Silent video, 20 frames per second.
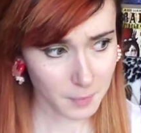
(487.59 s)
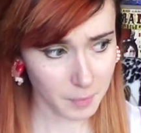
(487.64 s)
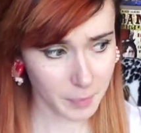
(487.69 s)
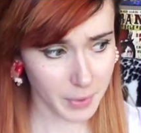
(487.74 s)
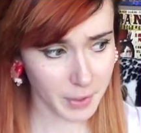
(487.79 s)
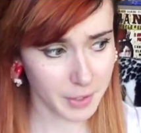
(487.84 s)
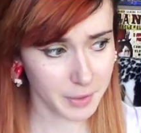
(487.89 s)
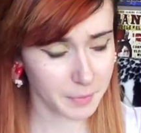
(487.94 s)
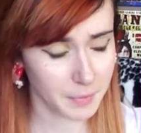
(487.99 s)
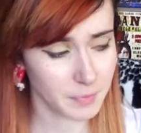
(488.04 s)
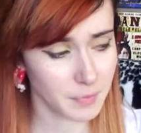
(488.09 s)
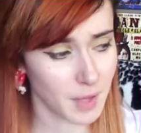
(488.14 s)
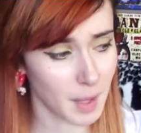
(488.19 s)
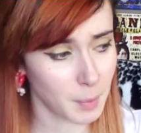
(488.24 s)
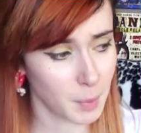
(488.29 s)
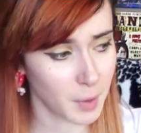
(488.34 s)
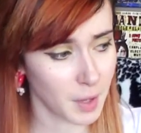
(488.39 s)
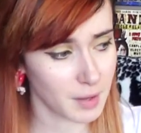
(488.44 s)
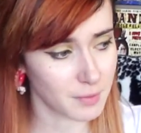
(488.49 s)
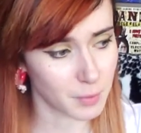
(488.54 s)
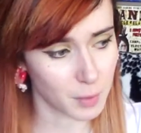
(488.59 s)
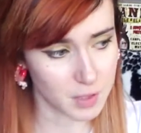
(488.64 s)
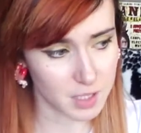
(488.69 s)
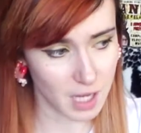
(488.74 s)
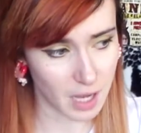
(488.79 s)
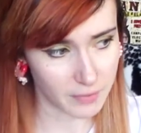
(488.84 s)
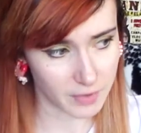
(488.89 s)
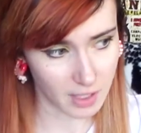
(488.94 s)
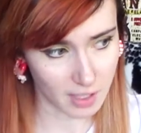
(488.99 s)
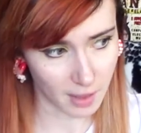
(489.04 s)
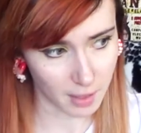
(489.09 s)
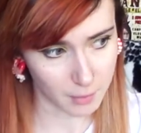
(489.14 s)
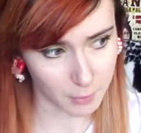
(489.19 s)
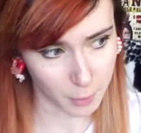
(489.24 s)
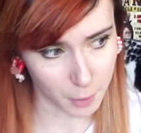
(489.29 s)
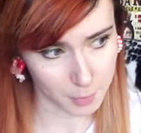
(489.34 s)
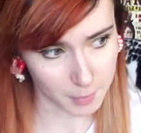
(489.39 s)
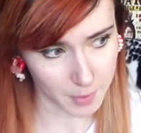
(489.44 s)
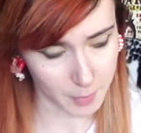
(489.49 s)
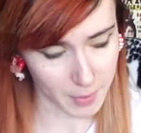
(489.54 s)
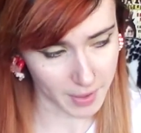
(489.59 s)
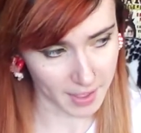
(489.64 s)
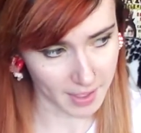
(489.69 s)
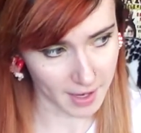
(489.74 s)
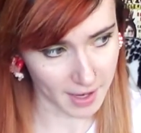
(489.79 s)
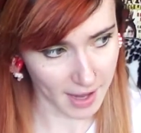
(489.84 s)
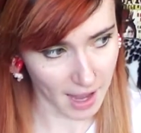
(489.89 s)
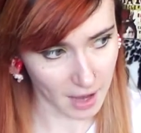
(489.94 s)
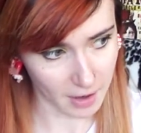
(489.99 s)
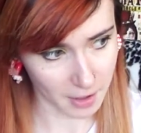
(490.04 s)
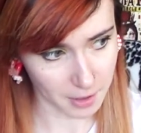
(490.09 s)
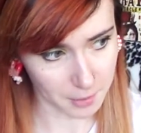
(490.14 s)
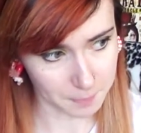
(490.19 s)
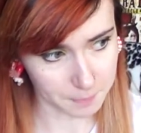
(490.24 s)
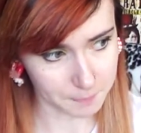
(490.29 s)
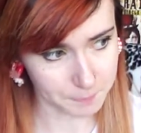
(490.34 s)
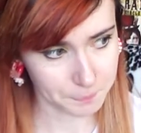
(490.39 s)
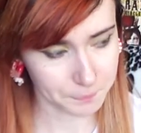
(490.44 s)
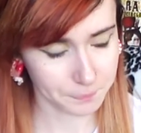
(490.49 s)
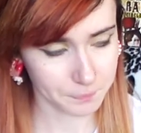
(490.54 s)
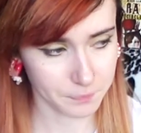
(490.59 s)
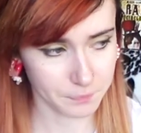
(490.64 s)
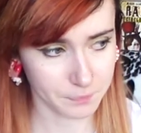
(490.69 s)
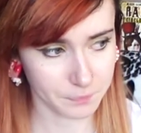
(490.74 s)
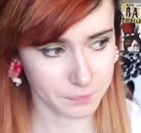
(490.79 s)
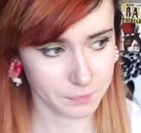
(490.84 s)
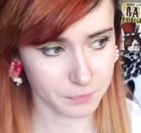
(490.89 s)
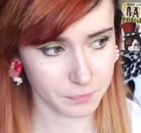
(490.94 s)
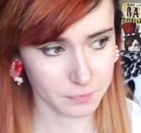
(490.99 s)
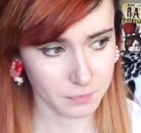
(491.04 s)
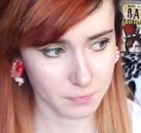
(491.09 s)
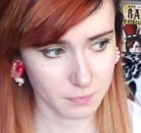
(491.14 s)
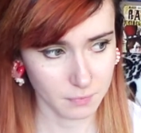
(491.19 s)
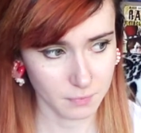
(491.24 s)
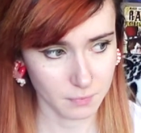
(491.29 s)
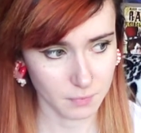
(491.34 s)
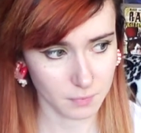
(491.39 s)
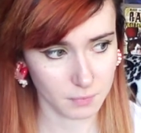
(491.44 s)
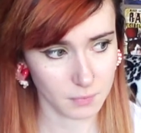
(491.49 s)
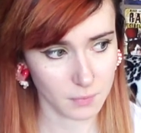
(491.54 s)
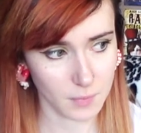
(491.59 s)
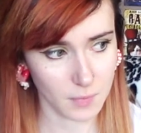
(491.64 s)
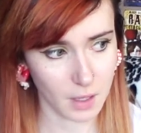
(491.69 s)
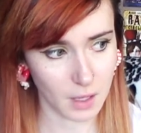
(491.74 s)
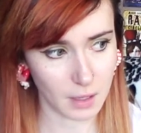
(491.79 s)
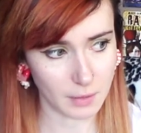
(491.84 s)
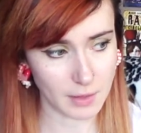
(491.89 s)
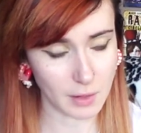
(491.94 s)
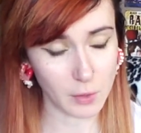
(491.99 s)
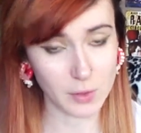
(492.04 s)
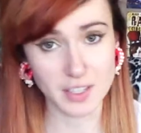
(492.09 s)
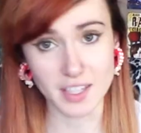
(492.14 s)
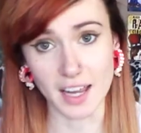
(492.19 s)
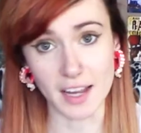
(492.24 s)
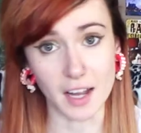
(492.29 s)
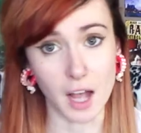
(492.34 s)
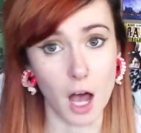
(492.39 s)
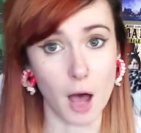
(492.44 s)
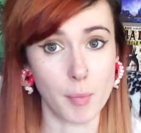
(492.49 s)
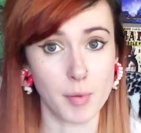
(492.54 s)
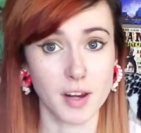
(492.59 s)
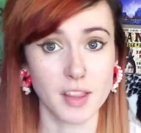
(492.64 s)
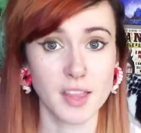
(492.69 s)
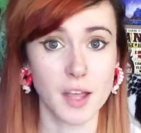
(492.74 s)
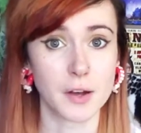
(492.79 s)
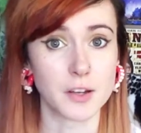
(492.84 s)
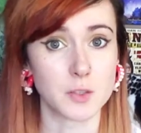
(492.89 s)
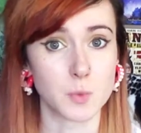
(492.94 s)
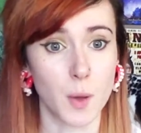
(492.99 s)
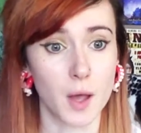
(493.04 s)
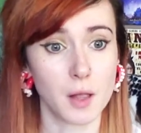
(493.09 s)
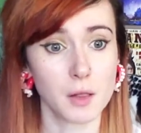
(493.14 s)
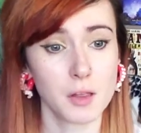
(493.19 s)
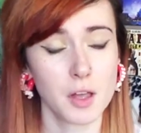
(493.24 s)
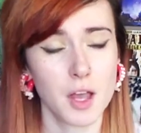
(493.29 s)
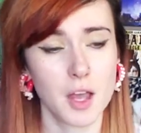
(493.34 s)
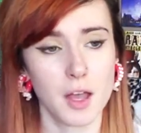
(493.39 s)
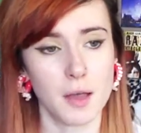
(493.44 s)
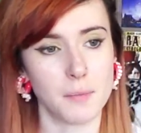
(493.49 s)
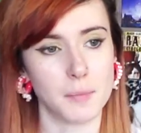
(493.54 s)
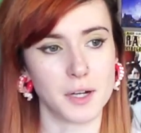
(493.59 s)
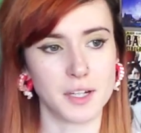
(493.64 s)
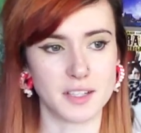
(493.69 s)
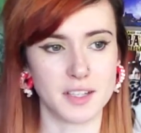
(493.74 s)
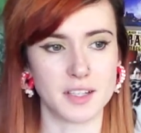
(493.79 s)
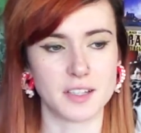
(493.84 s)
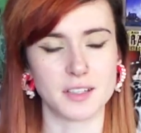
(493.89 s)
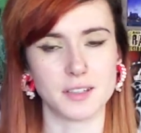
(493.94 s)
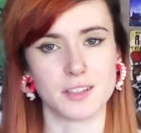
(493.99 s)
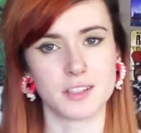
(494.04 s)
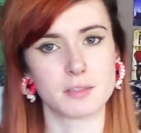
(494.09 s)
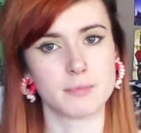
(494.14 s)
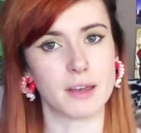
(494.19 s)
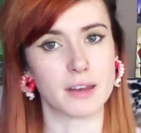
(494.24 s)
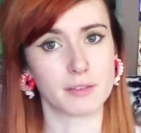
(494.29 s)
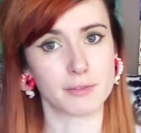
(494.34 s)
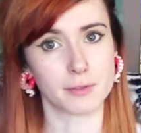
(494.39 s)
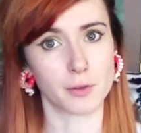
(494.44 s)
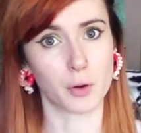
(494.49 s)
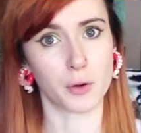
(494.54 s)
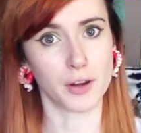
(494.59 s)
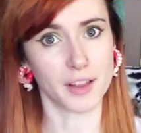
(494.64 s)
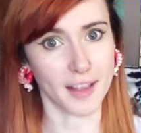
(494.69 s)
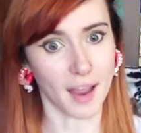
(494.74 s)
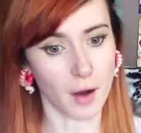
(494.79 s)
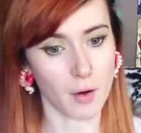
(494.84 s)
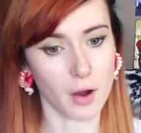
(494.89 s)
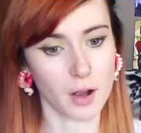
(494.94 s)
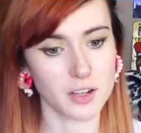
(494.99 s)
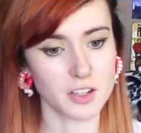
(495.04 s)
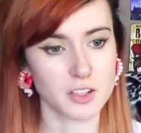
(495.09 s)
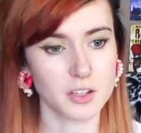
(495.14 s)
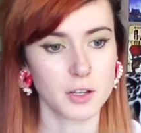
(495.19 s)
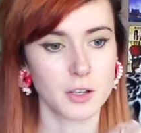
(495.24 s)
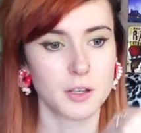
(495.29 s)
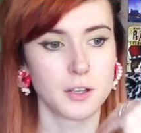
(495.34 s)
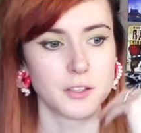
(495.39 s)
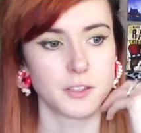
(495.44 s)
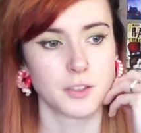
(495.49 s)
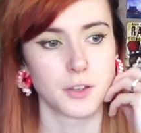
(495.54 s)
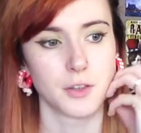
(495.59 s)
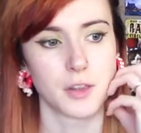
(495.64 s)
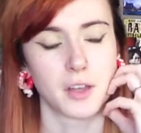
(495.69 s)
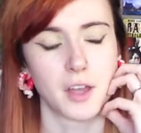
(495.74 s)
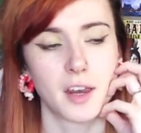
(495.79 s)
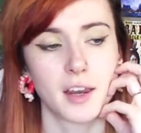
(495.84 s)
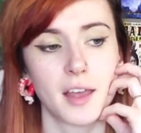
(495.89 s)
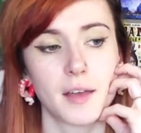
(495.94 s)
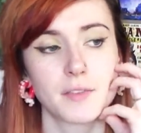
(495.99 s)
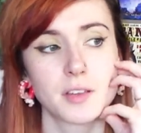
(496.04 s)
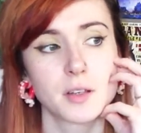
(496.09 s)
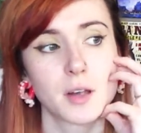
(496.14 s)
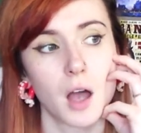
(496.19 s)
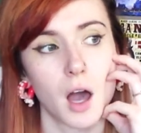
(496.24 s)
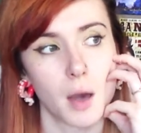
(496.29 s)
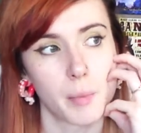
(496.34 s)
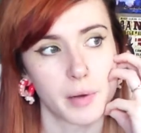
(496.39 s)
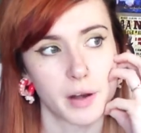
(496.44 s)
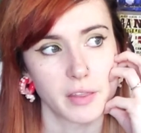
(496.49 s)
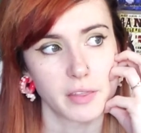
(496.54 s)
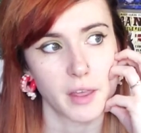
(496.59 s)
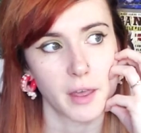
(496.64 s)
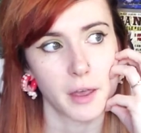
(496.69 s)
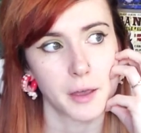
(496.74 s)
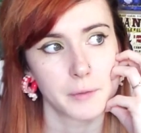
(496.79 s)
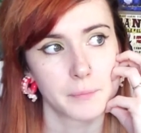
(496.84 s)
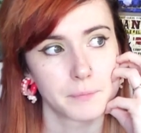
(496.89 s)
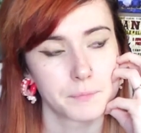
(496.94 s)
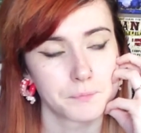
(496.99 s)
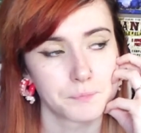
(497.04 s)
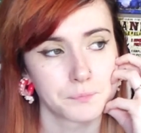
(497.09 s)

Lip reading: But I'm looking forward to having another room that we can hang out in. They're looking to get carpet in there as well, because it's a cement floor in a garage. So they're going to have some carpet in there.